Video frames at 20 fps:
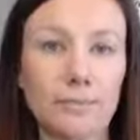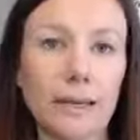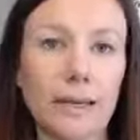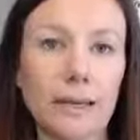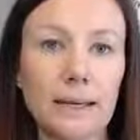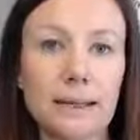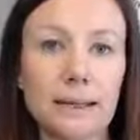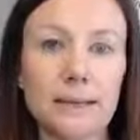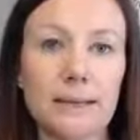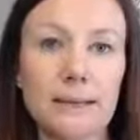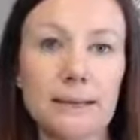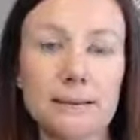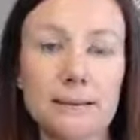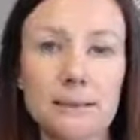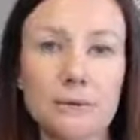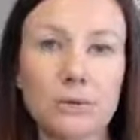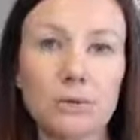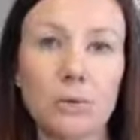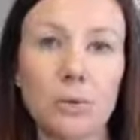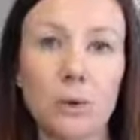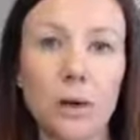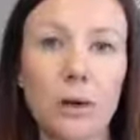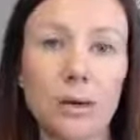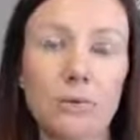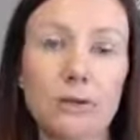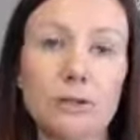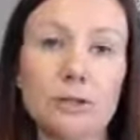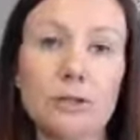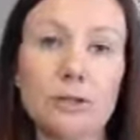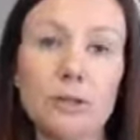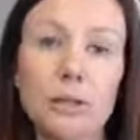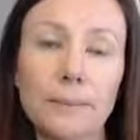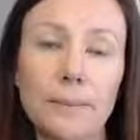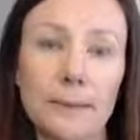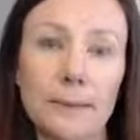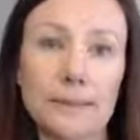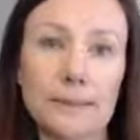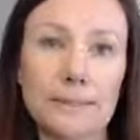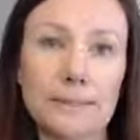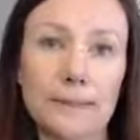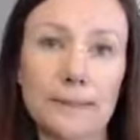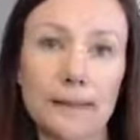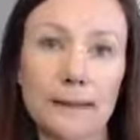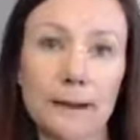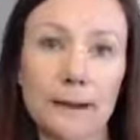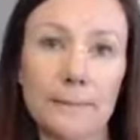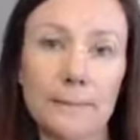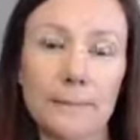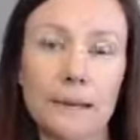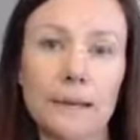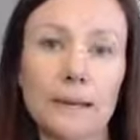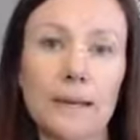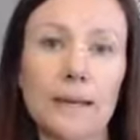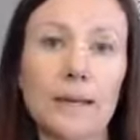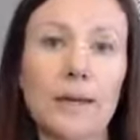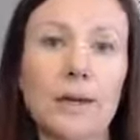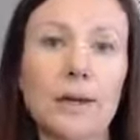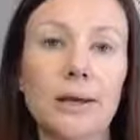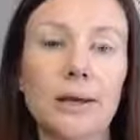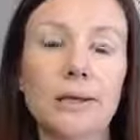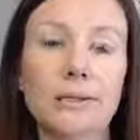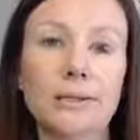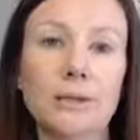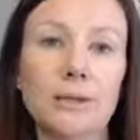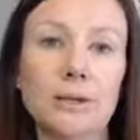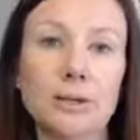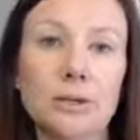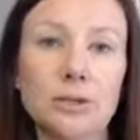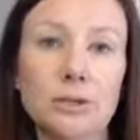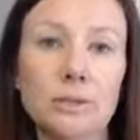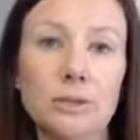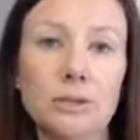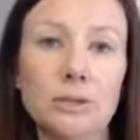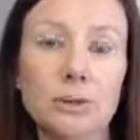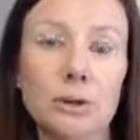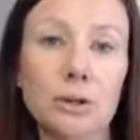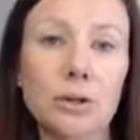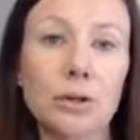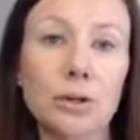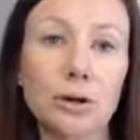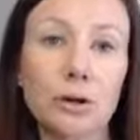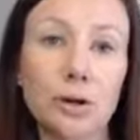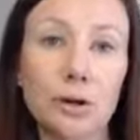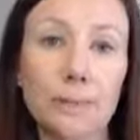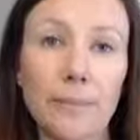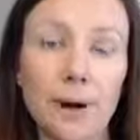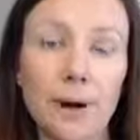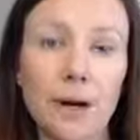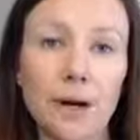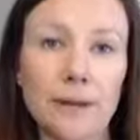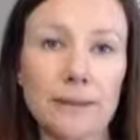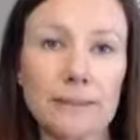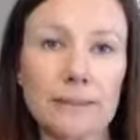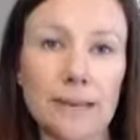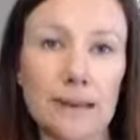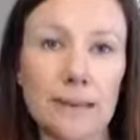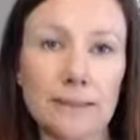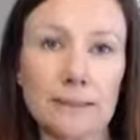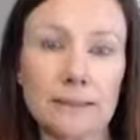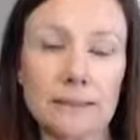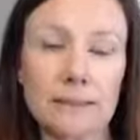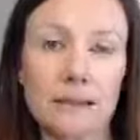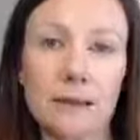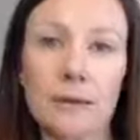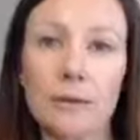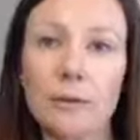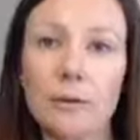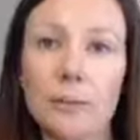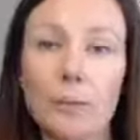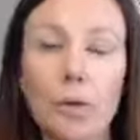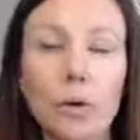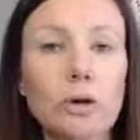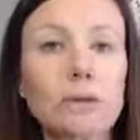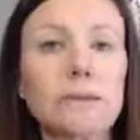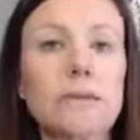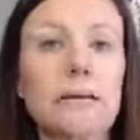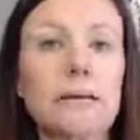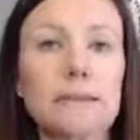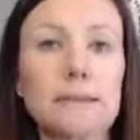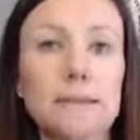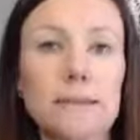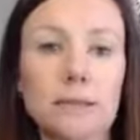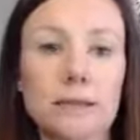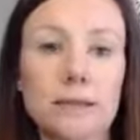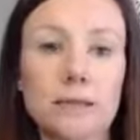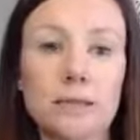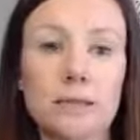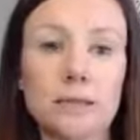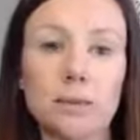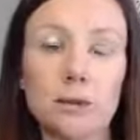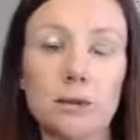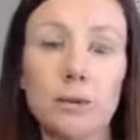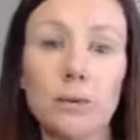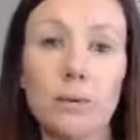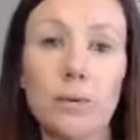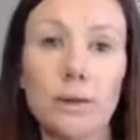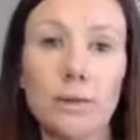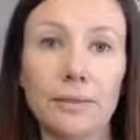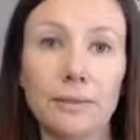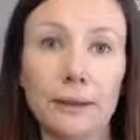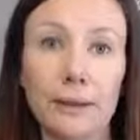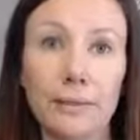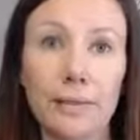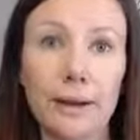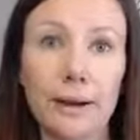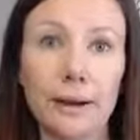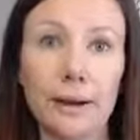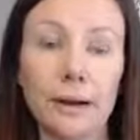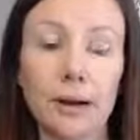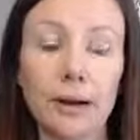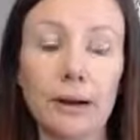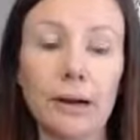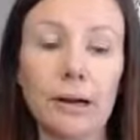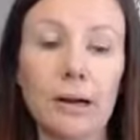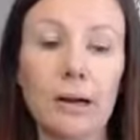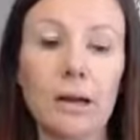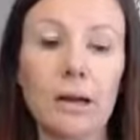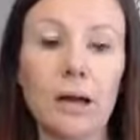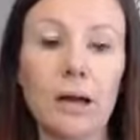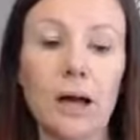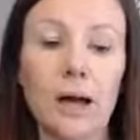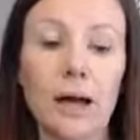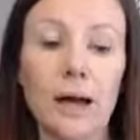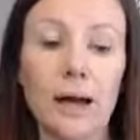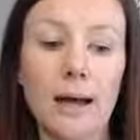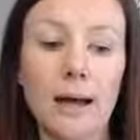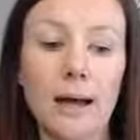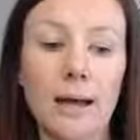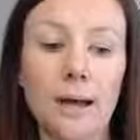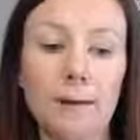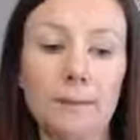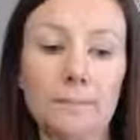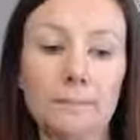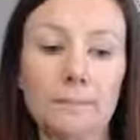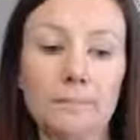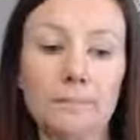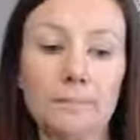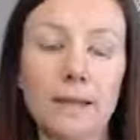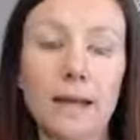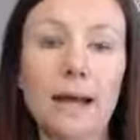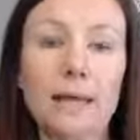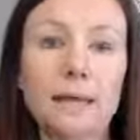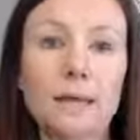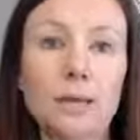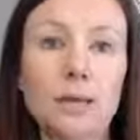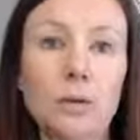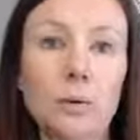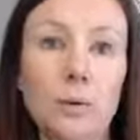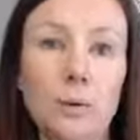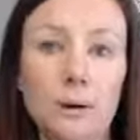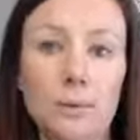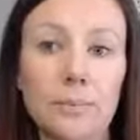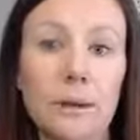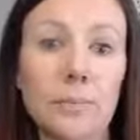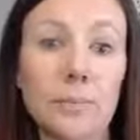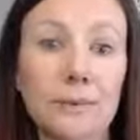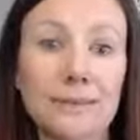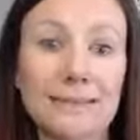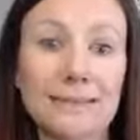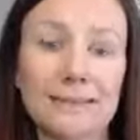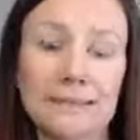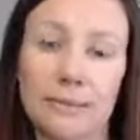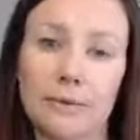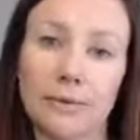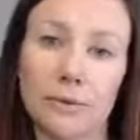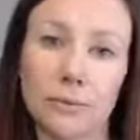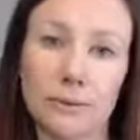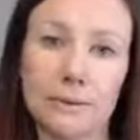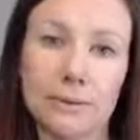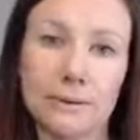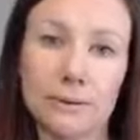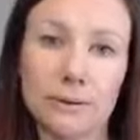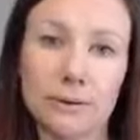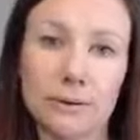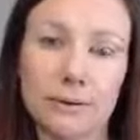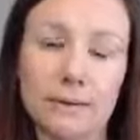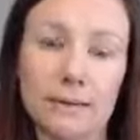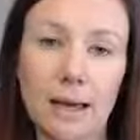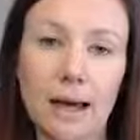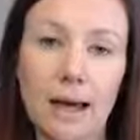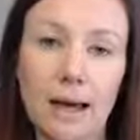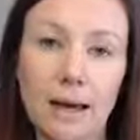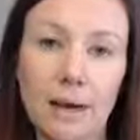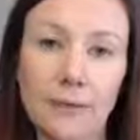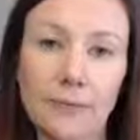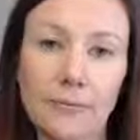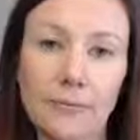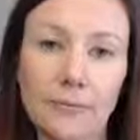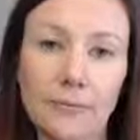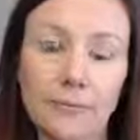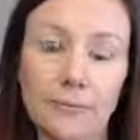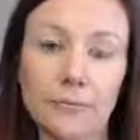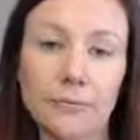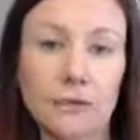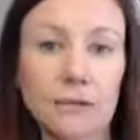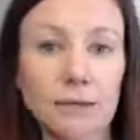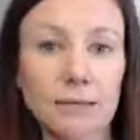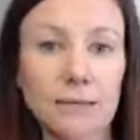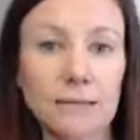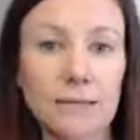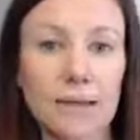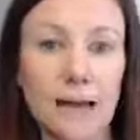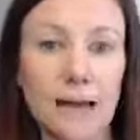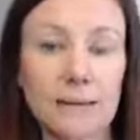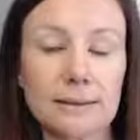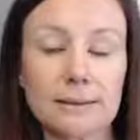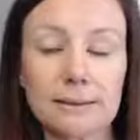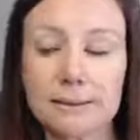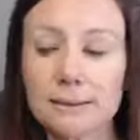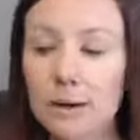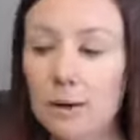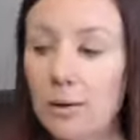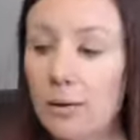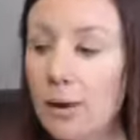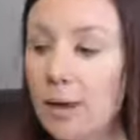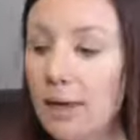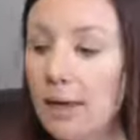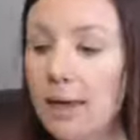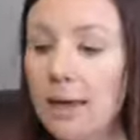making the essential oil and then shipping it to the company. So they should be doing third-party testing, and the more testing they do, the better. And then you want to be able to see the results of those tests. So